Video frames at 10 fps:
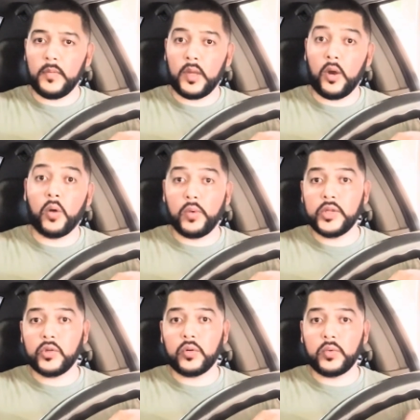
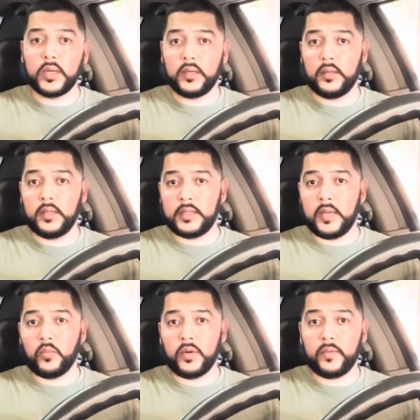original one, the
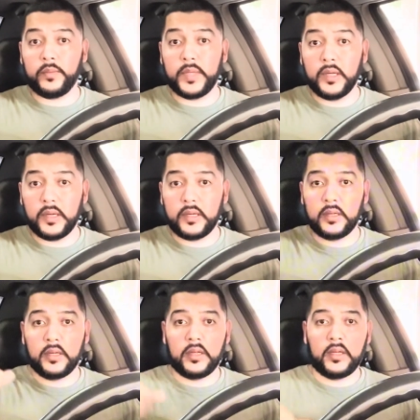same one from dealer.
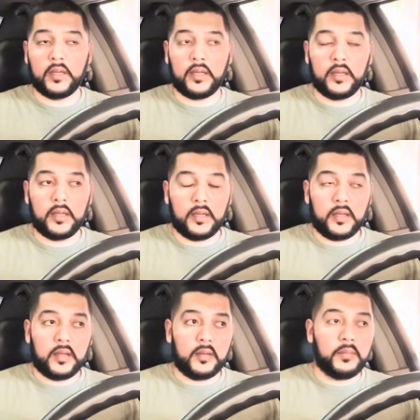
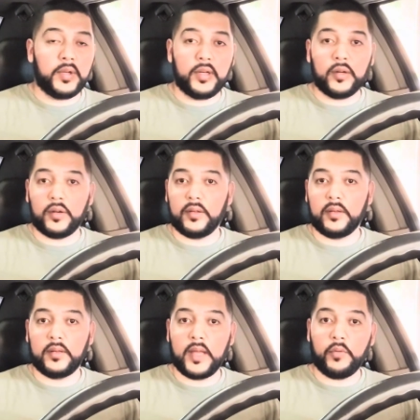But you know,
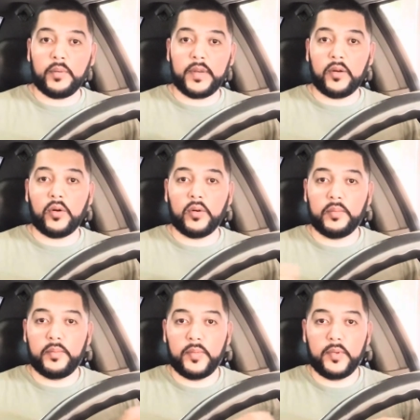that would have been a whole
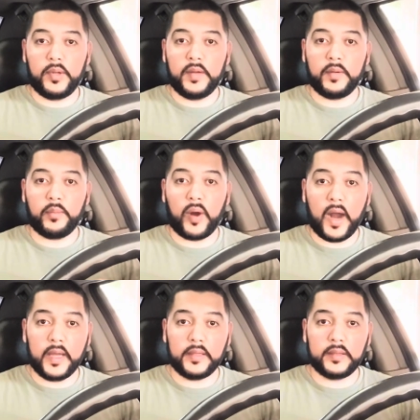different
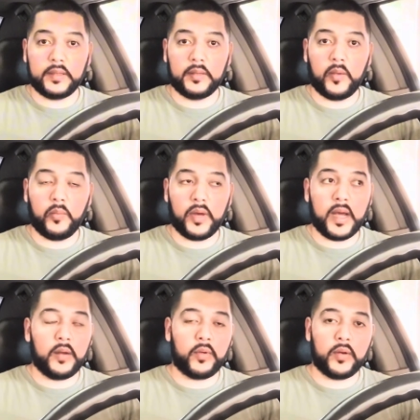price, but
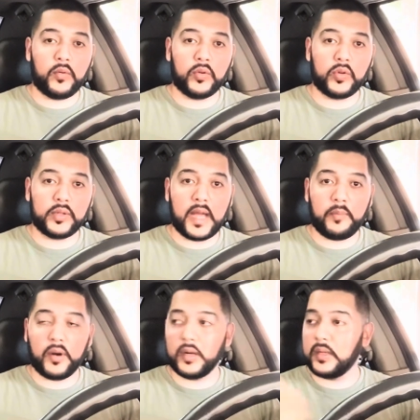I don't want to go towards
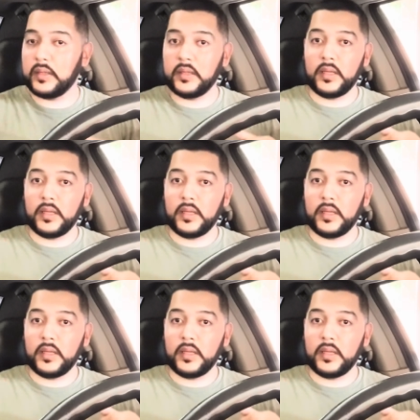that part, because,